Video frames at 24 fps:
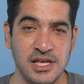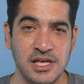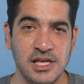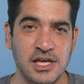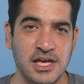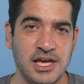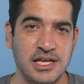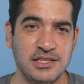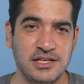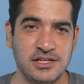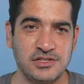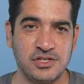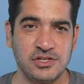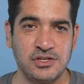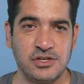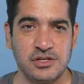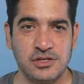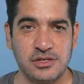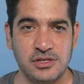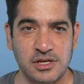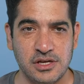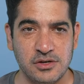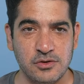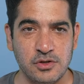and that's a
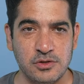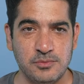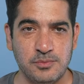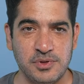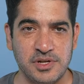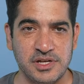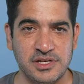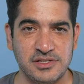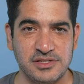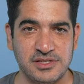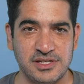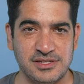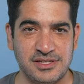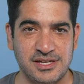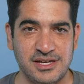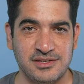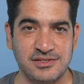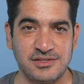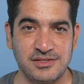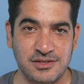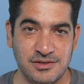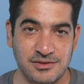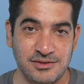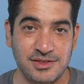good place to test